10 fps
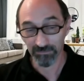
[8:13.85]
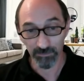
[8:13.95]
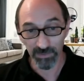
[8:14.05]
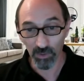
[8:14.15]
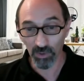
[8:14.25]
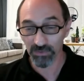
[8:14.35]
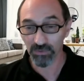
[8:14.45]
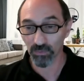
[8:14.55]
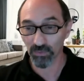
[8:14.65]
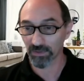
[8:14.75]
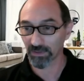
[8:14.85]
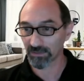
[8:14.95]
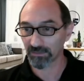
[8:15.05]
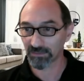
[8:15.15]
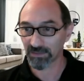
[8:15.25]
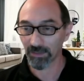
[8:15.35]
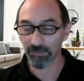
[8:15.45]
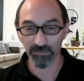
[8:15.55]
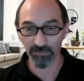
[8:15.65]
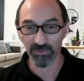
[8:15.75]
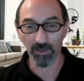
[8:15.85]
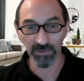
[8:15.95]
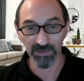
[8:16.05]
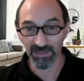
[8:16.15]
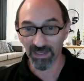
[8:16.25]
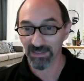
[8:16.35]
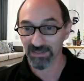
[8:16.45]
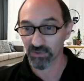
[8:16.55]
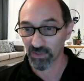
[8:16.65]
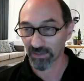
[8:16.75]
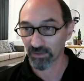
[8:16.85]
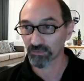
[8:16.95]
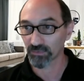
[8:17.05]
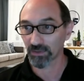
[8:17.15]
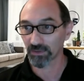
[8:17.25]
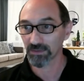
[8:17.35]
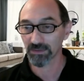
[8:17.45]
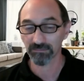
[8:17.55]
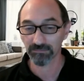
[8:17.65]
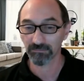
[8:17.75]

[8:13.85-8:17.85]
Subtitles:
belongs to the type of company that has such accurate records.